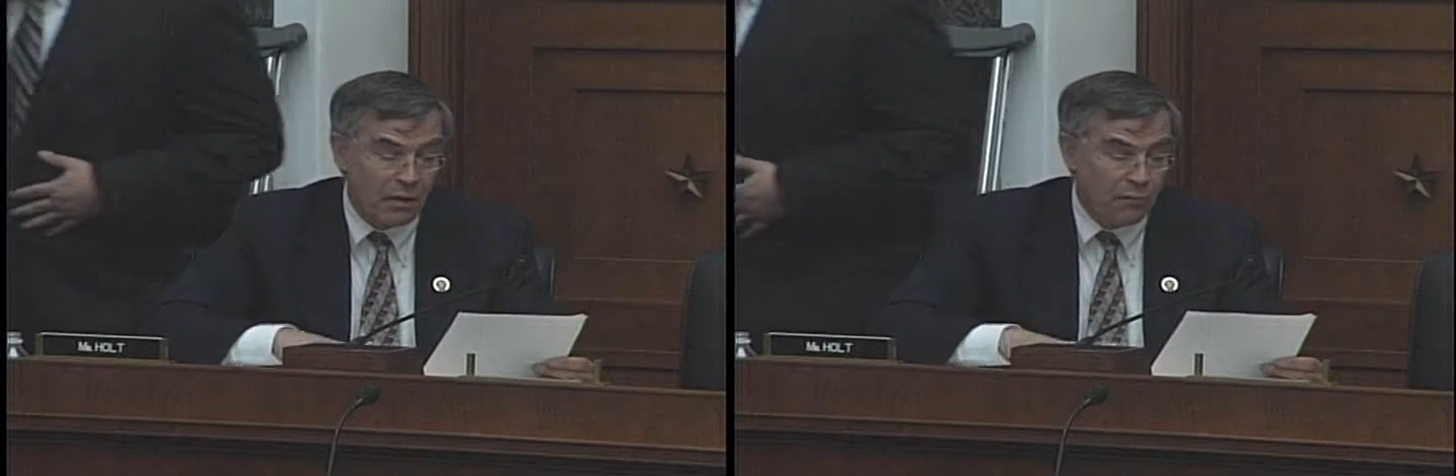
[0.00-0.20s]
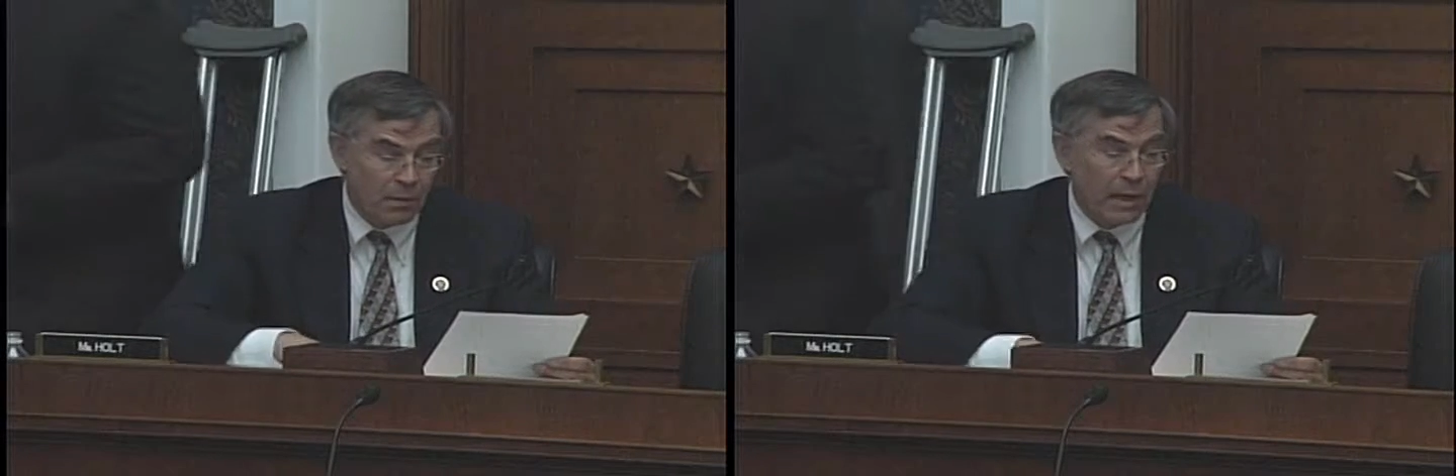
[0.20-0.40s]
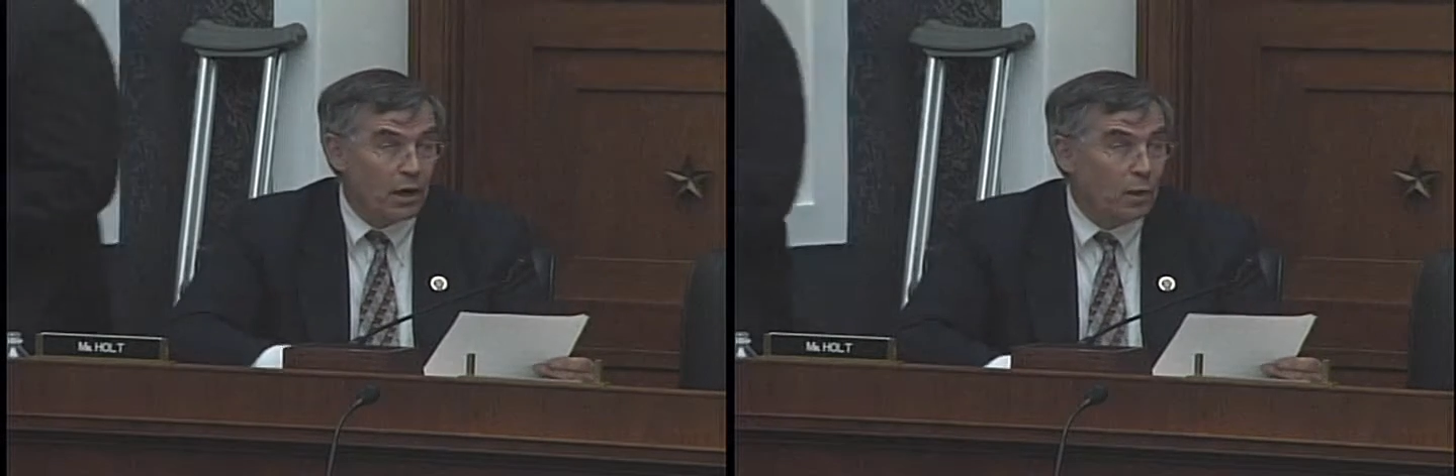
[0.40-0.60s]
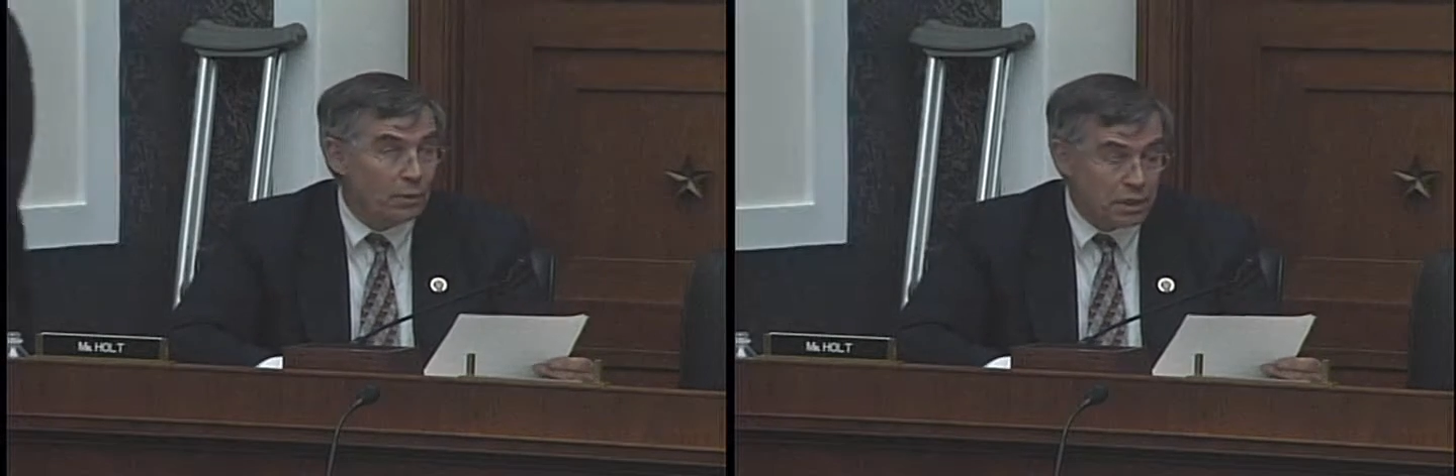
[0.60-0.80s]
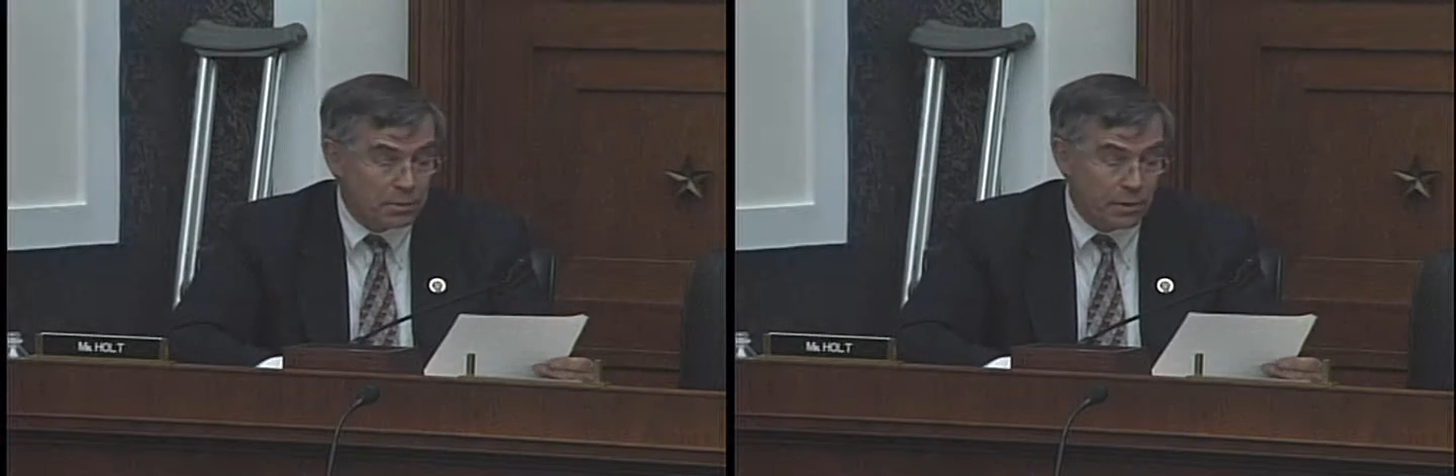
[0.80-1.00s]
From my own
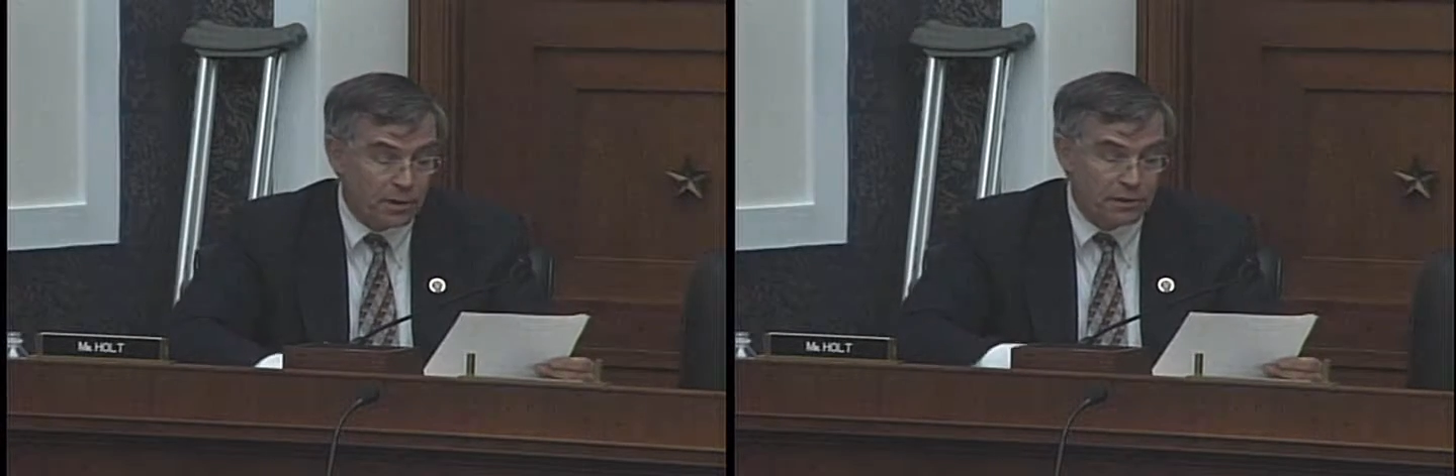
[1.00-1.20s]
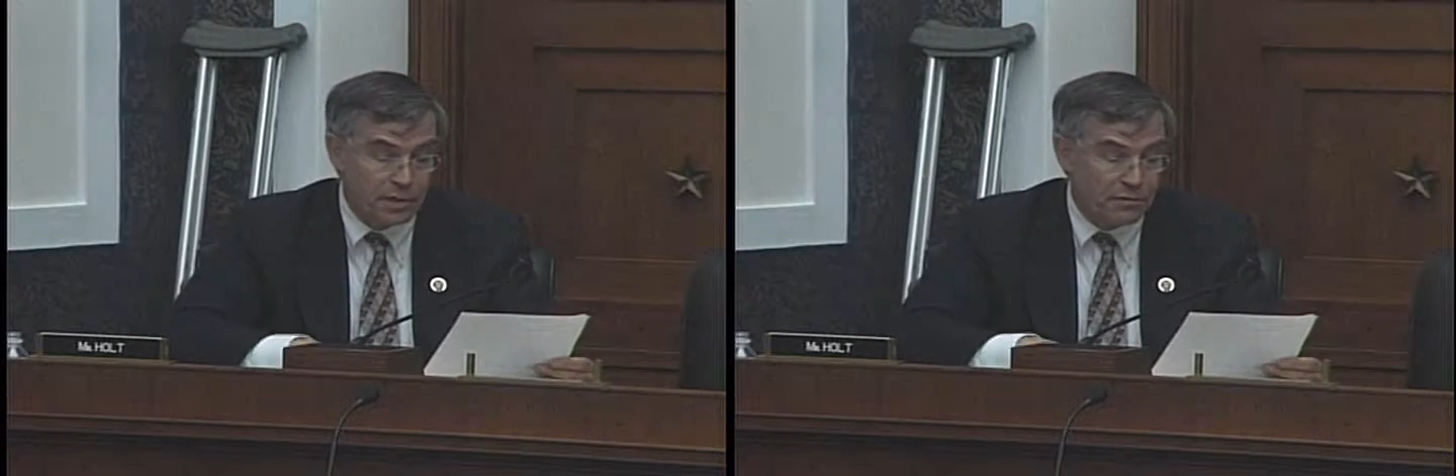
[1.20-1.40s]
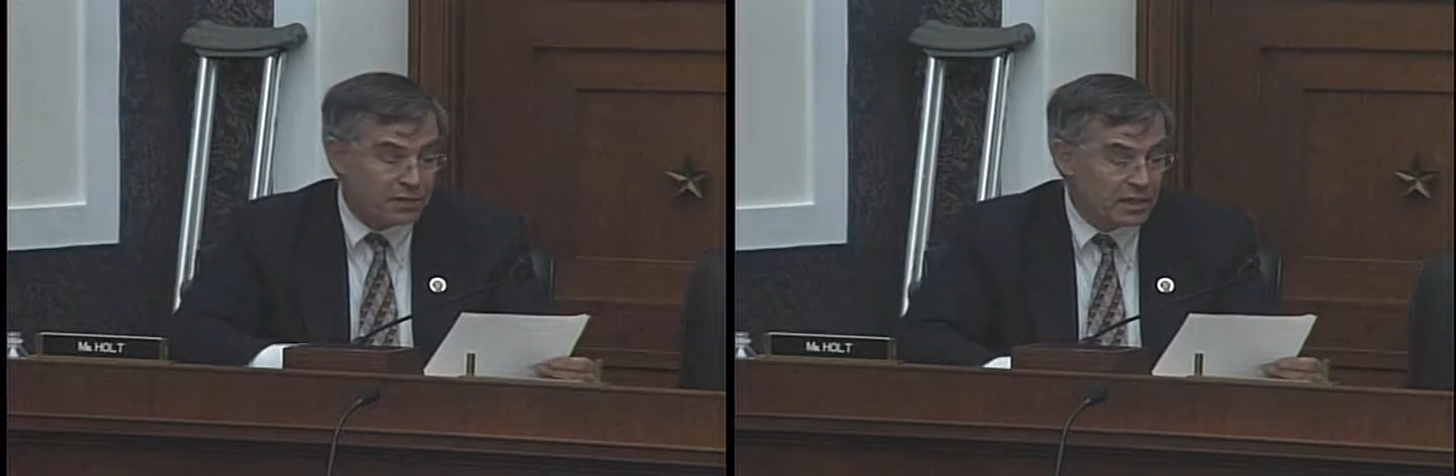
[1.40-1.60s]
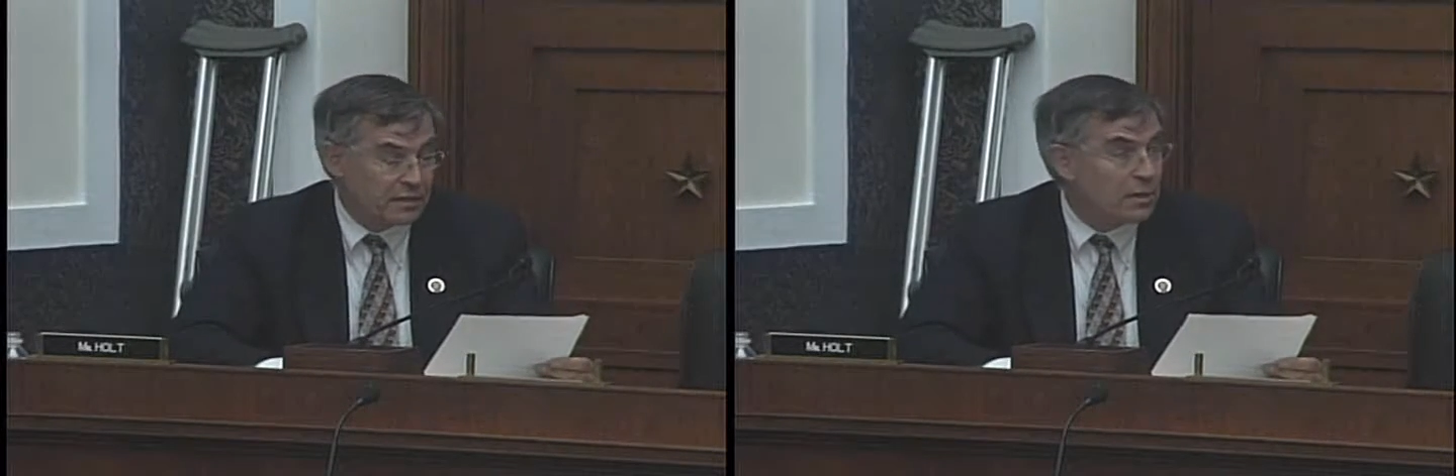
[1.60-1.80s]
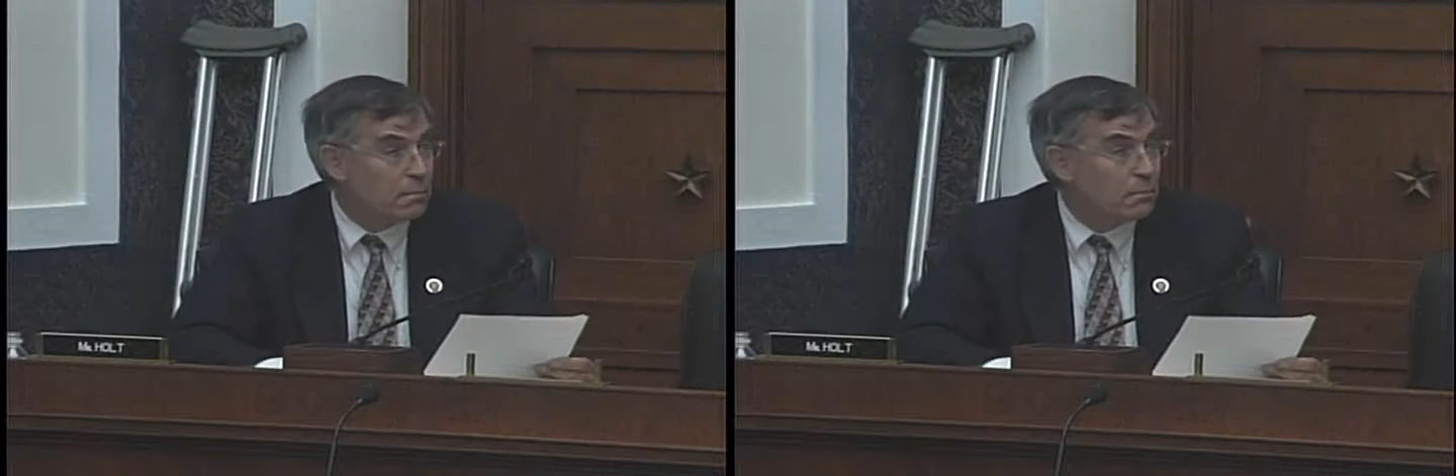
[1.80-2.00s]
experience, I've seen
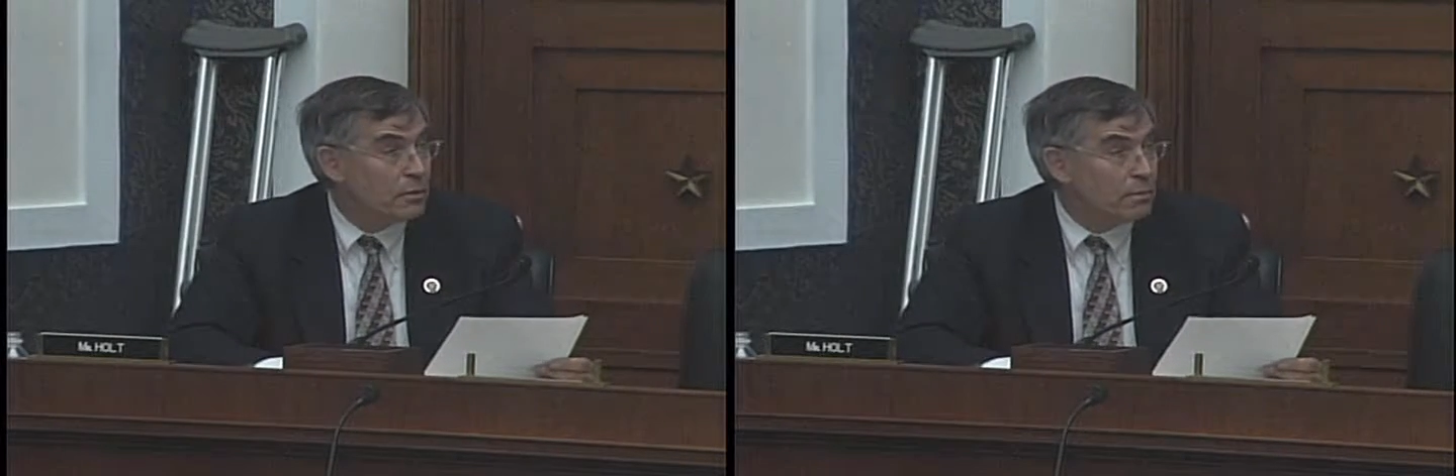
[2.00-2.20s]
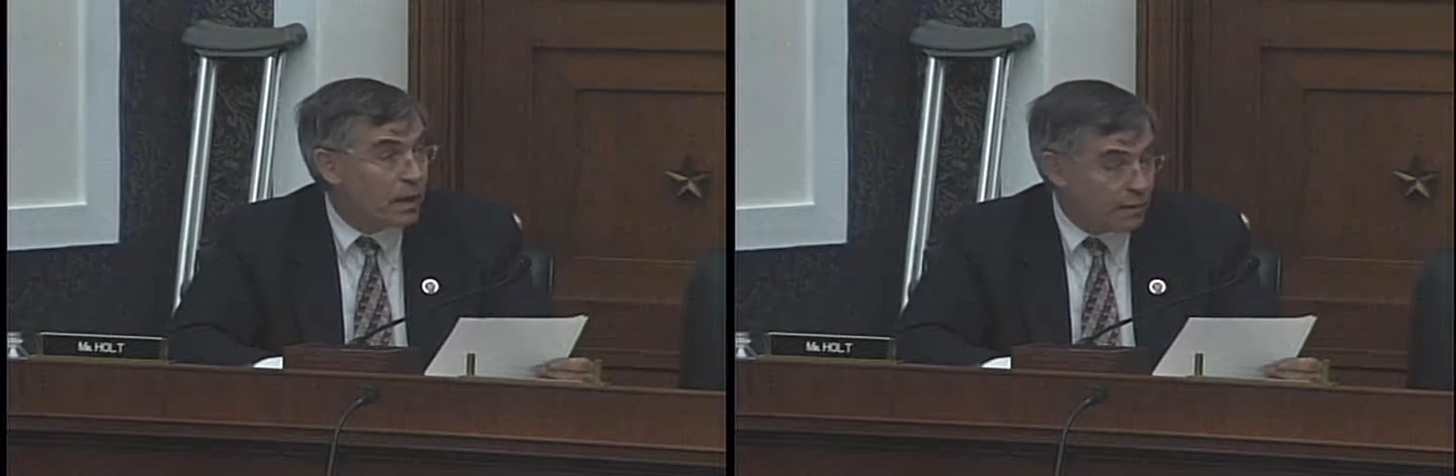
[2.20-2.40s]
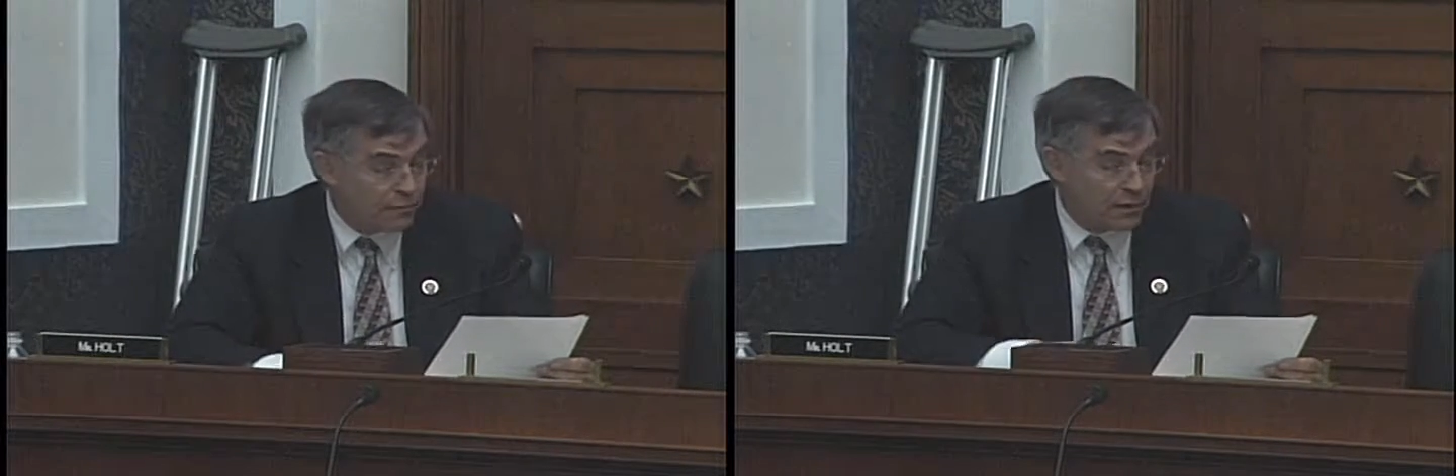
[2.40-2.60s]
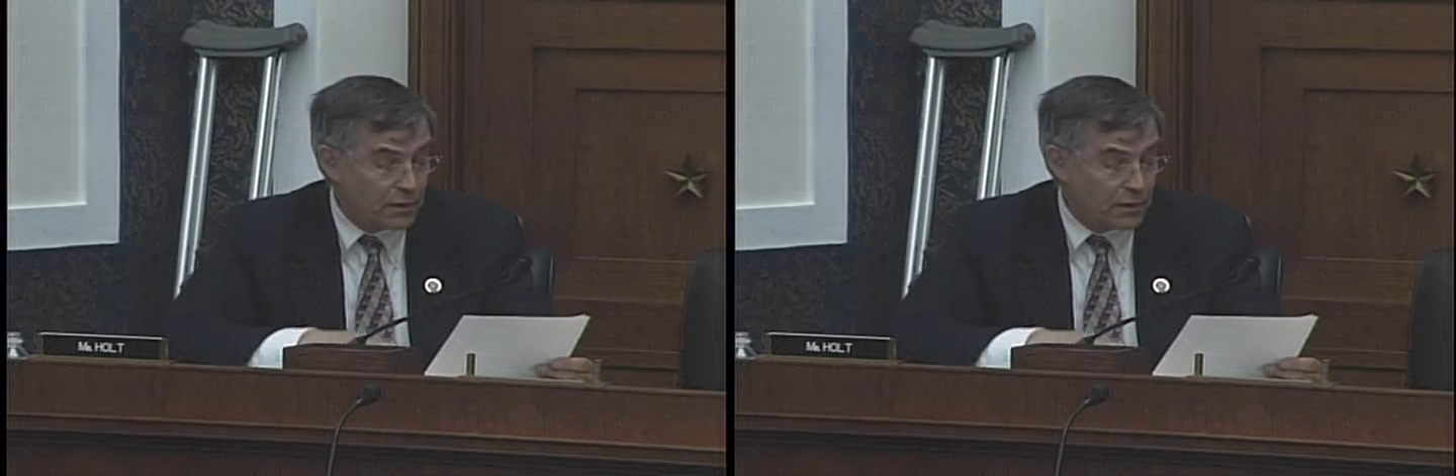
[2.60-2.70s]
the benefit